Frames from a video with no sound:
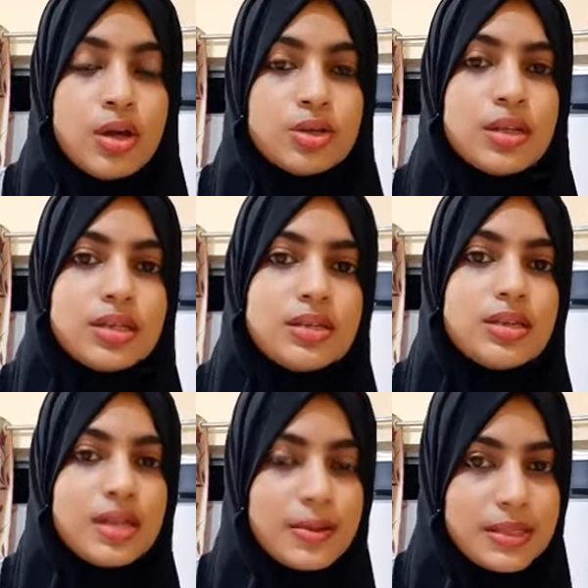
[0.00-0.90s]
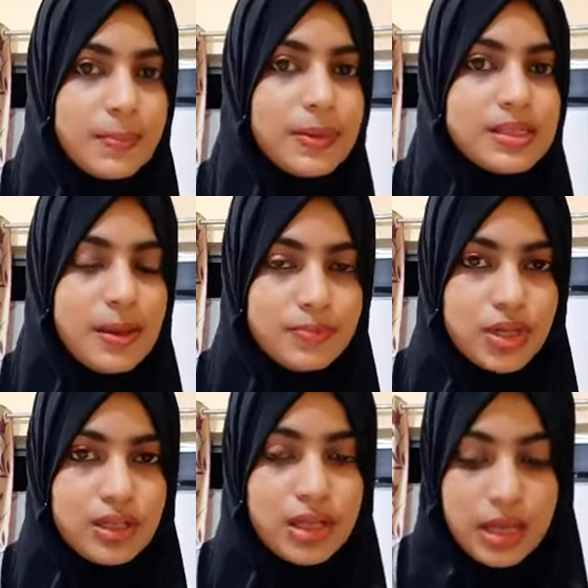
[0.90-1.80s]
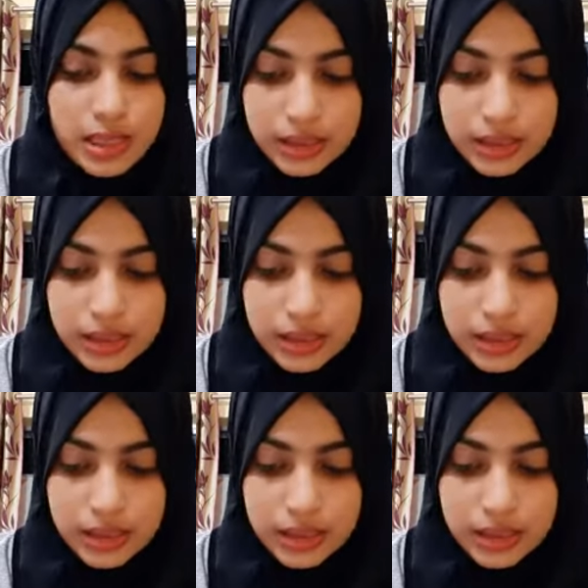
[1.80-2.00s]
So this is the simple subject.